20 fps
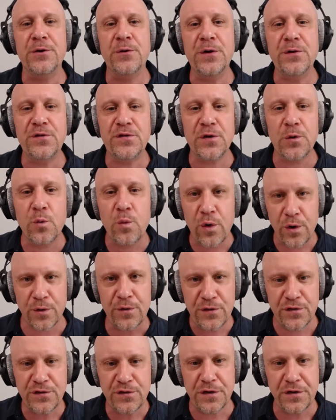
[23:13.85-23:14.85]
You use your
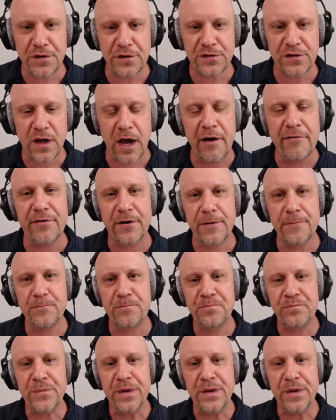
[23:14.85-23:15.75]
words to discover.